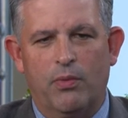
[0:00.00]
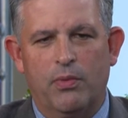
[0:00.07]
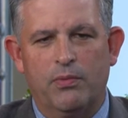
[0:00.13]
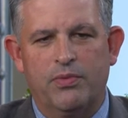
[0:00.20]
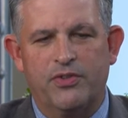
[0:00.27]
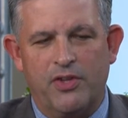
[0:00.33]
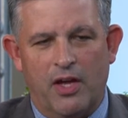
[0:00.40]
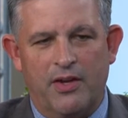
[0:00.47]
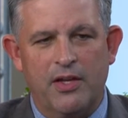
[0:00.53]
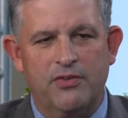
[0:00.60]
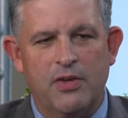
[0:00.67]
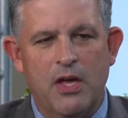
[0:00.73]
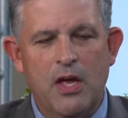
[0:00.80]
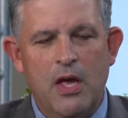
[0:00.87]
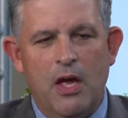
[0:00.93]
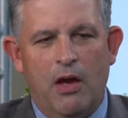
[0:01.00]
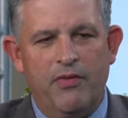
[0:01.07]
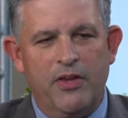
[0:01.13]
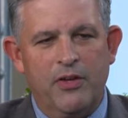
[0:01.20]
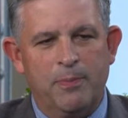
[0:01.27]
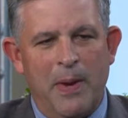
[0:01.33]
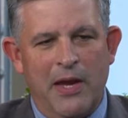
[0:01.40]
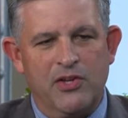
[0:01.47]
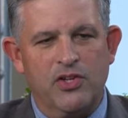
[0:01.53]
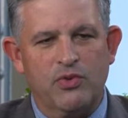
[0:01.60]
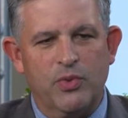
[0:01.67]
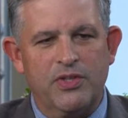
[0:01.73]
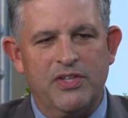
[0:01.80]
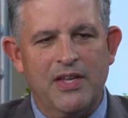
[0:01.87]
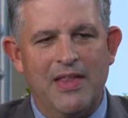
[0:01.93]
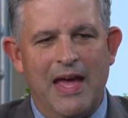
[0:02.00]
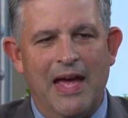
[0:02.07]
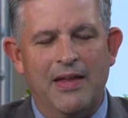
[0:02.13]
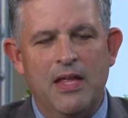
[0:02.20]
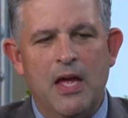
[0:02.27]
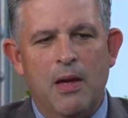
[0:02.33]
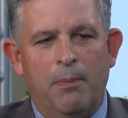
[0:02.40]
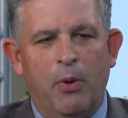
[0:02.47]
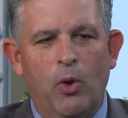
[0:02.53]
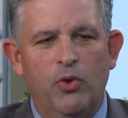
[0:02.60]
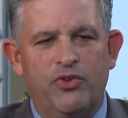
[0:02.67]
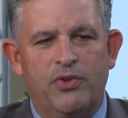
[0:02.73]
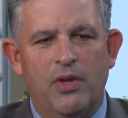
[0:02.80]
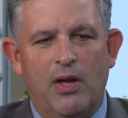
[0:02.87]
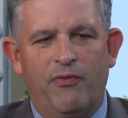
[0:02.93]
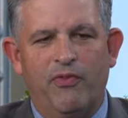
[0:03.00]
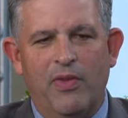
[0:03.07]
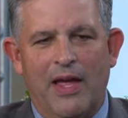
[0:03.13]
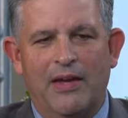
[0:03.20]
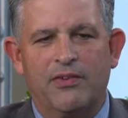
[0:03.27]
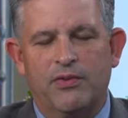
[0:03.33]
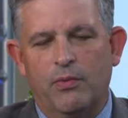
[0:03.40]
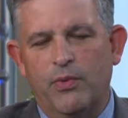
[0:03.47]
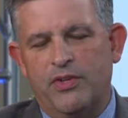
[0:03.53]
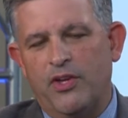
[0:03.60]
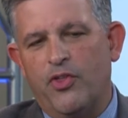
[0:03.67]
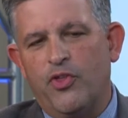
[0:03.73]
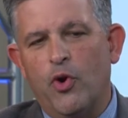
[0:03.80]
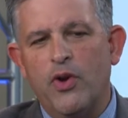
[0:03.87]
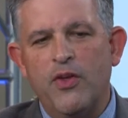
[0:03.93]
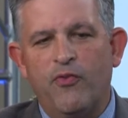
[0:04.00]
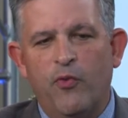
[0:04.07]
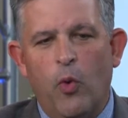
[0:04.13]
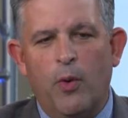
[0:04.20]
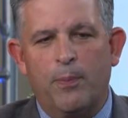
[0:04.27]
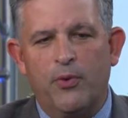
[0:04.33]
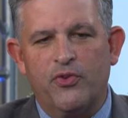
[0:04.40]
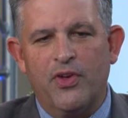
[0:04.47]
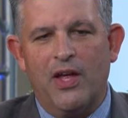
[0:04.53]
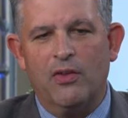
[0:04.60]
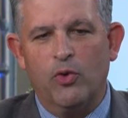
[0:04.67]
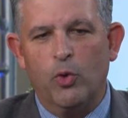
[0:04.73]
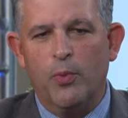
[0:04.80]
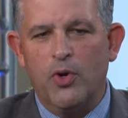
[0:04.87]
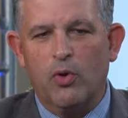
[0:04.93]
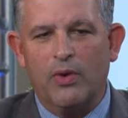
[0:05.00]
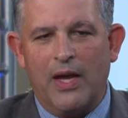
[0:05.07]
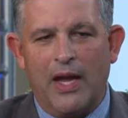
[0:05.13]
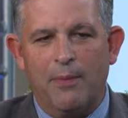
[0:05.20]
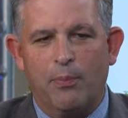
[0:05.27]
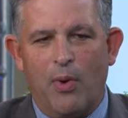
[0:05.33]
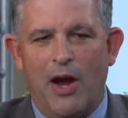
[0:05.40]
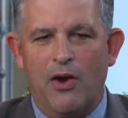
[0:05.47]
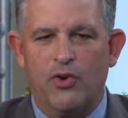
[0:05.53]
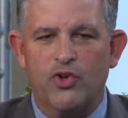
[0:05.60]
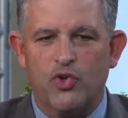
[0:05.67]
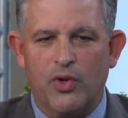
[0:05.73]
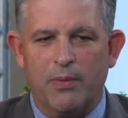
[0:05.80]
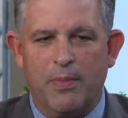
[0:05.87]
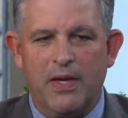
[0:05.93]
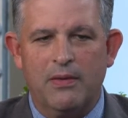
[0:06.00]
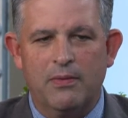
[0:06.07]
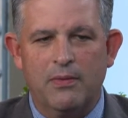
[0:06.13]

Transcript: studies of these patients, we see that post-Flex, we see 34% luminal gain prior to treatment.